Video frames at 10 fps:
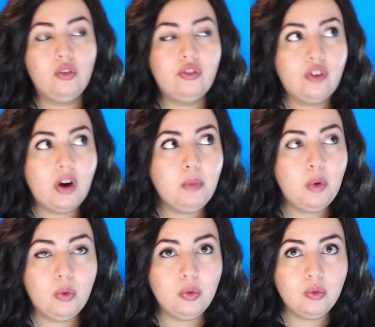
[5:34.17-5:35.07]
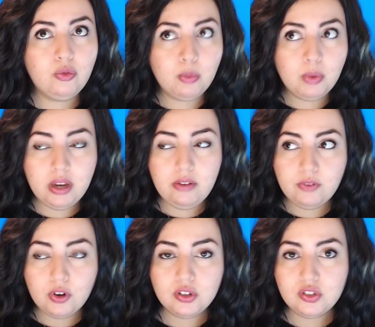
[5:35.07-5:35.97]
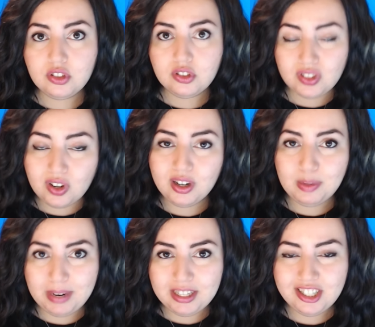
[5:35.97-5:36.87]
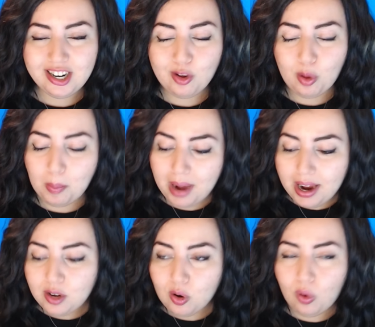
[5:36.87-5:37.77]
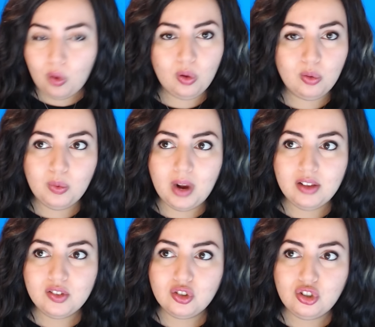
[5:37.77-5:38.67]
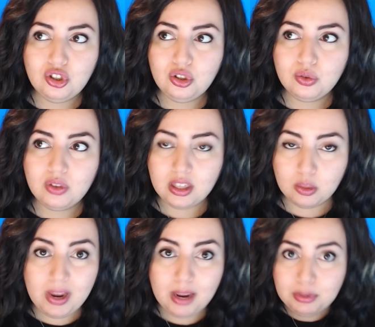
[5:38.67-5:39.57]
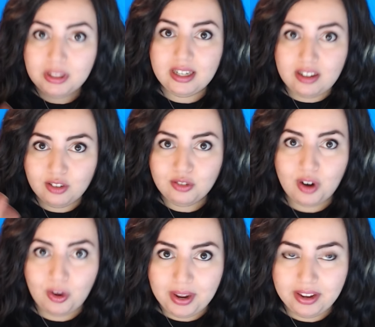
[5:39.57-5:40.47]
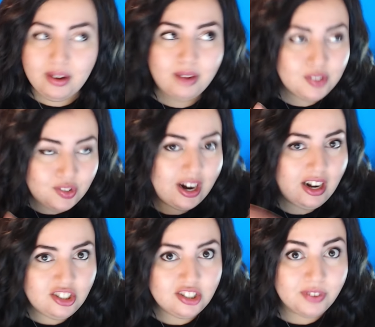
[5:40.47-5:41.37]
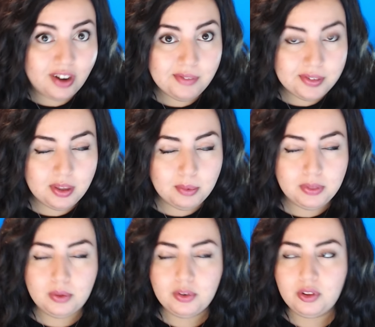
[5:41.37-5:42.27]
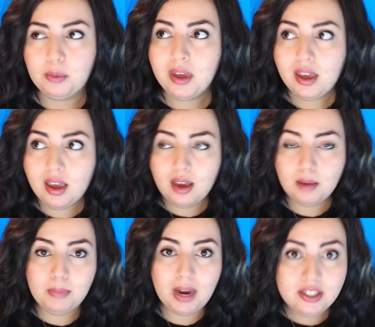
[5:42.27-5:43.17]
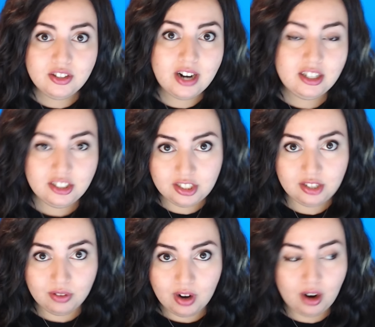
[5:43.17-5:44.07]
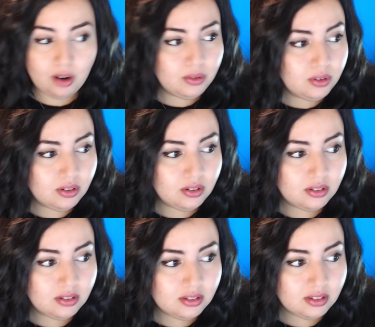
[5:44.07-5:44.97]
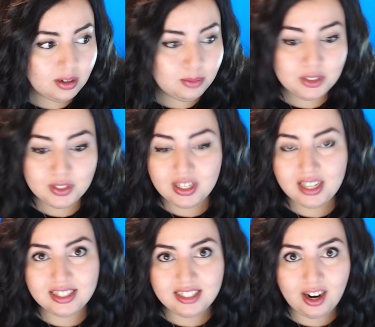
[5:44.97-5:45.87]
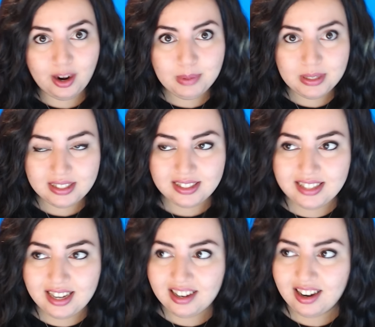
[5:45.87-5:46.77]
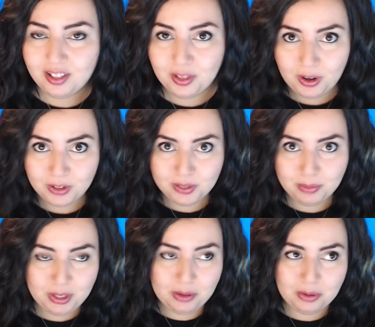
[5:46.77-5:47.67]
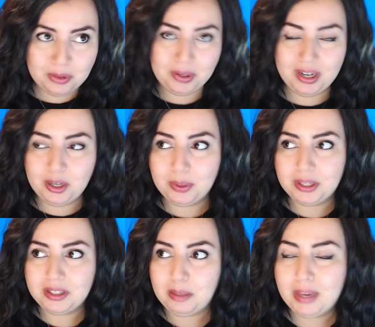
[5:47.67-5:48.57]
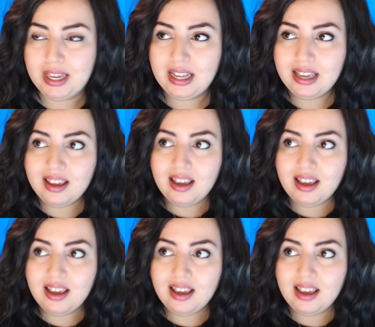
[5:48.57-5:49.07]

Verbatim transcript: from when I first started my channel, my goal was to, like, the way I planned on growing, you have a strategy for everything with YouTube. My strategy to grow, I'm just looking at the time because this is getting kind of long, so I'm going to go through it kind of quickly, but